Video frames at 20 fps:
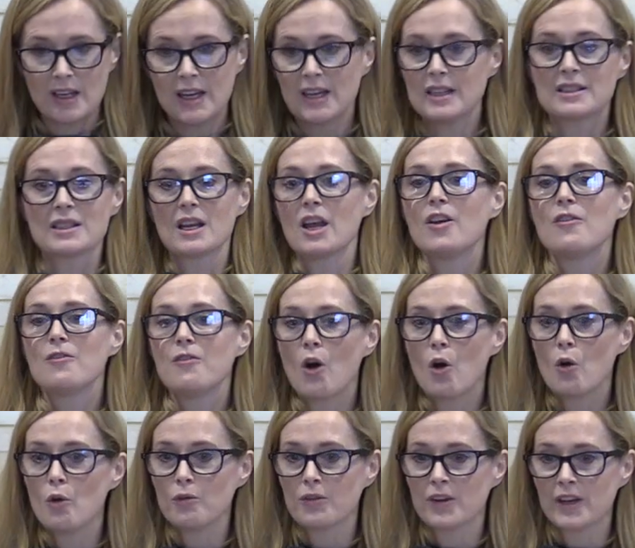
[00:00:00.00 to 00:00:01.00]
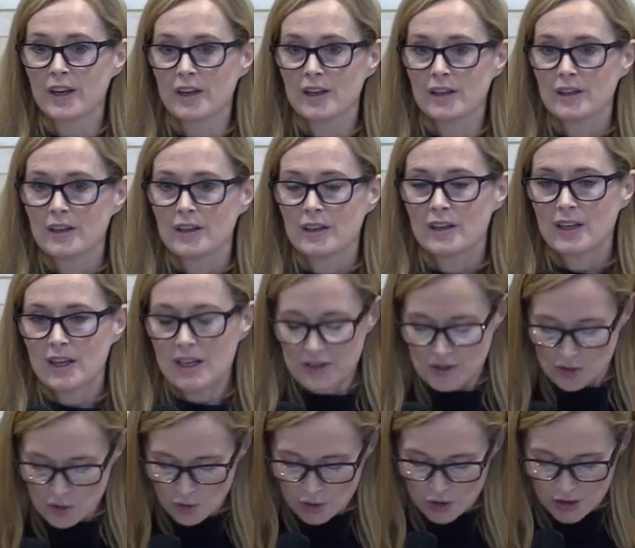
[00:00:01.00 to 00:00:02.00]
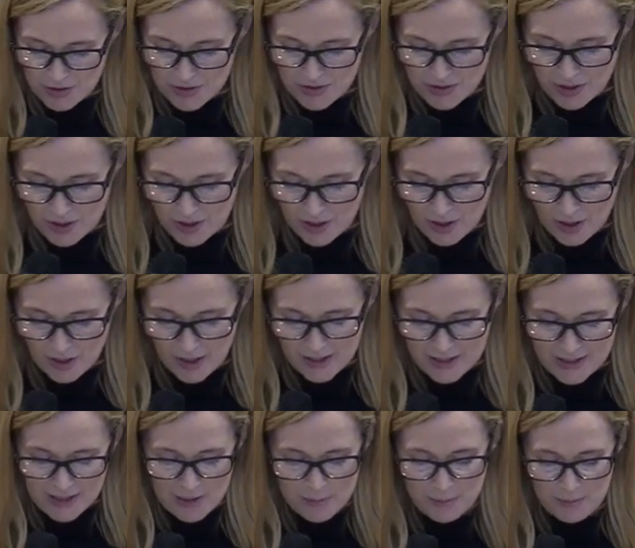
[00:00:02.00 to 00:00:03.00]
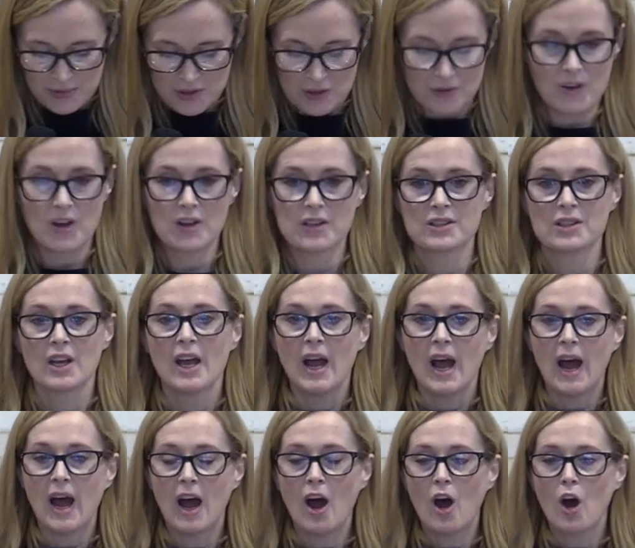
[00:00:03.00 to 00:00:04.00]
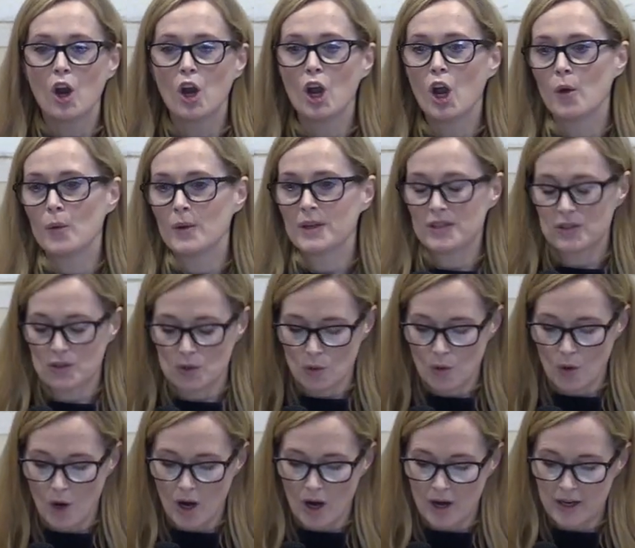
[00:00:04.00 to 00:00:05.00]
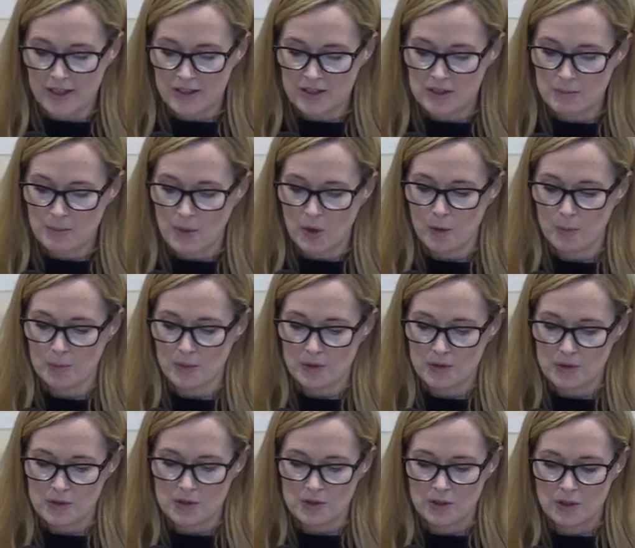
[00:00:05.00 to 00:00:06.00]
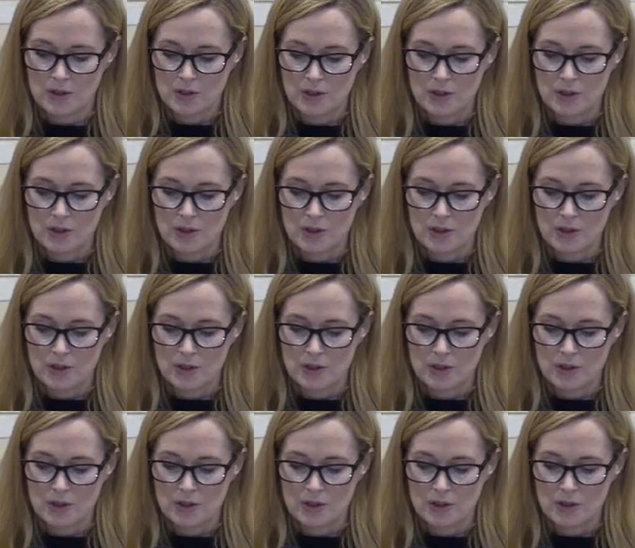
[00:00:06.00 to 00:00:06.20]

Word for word: It's evolving. It's not just a, a glimpse of us at our lowest or highest moments.